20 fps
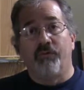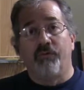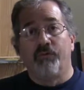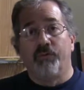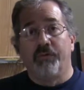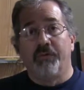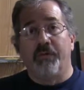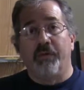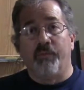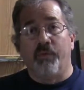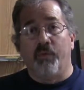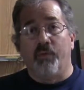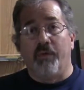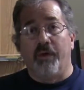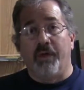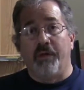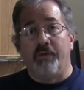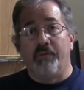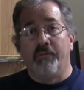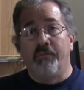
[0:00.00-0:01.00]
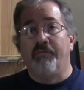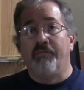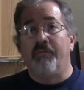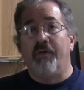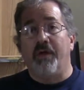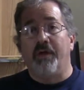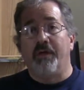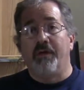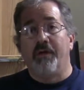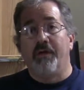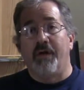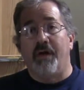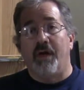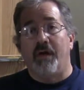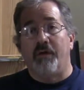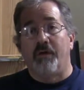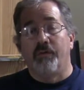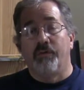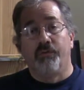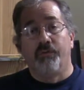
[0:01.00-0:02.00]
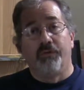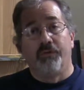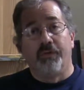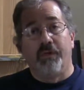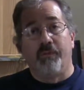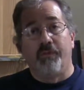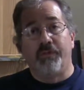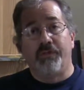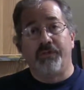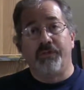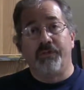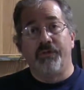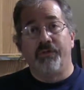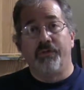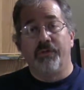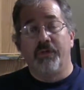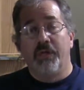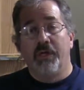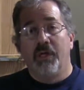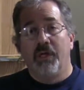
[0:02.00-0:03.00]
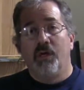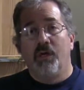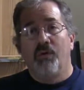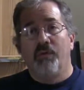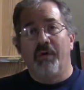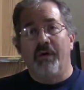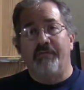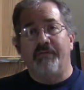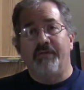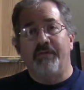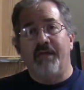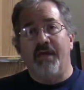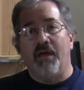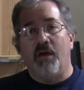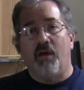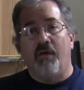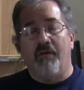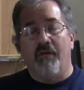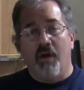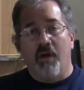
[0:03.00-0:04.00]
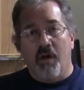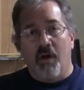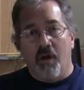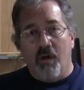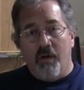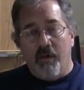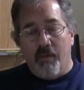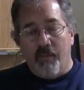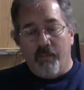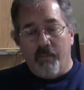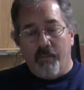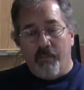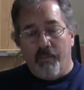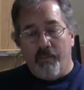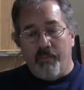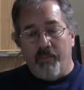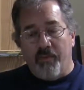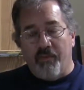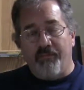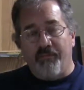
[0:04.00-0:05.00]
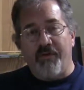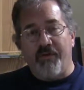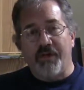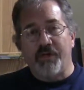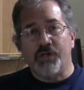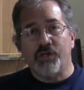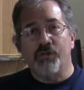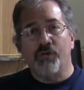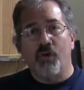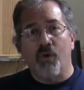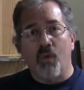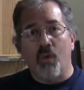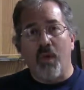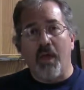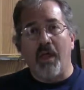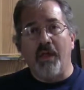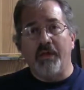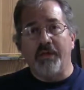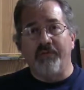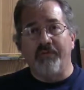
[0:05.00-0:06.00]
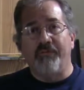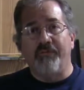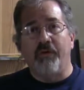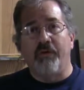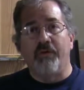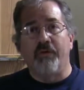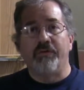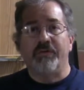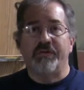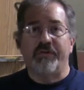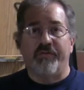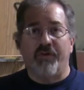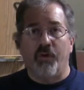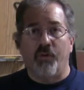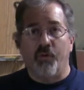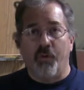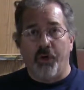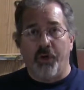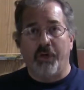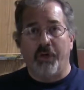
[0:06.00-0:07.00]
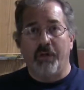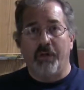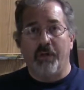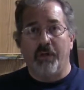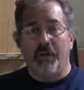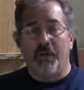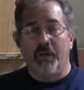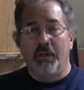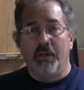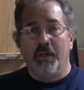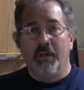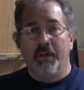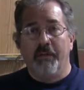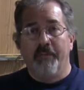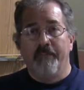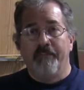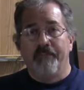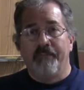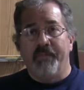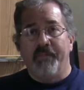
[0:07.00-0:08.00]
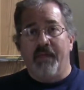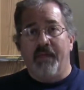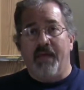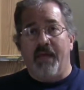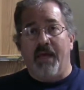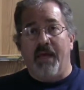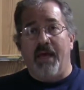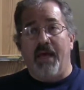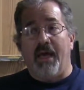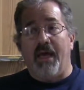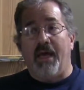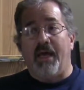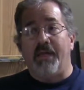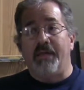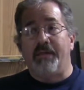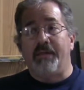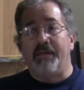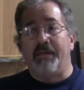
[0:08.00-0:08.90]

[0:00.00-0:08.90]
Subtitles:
rule number 1, we've created good art. Rule number 2, we have to take professional quality photos of our work and